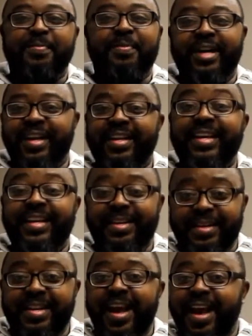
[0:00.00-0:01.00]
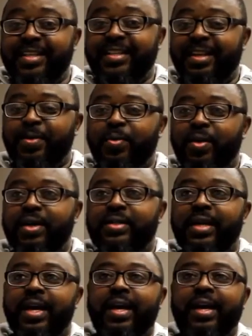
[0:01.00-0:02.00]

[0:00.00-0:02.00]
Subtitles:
but it actually works.